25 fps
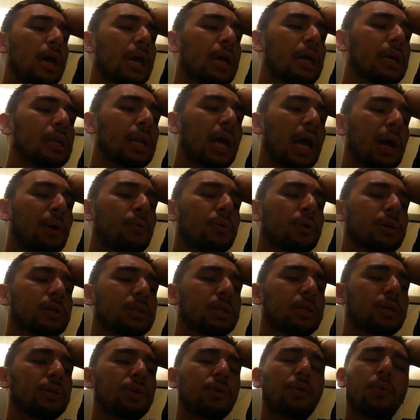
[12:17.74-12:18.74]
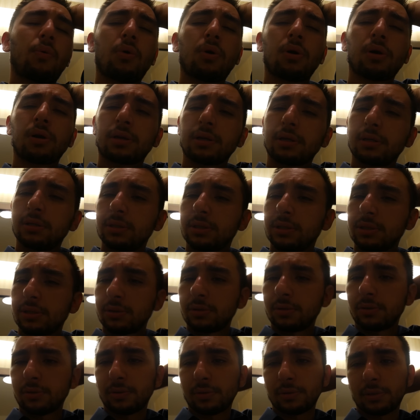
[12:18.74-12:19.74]
and I will continue to work
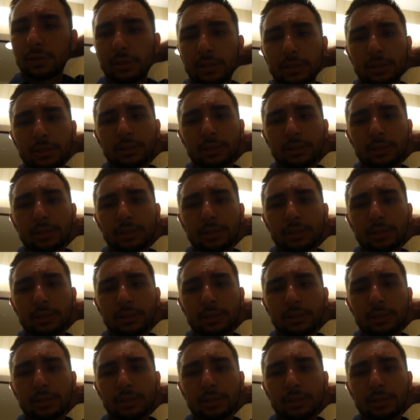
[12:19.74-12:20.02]
until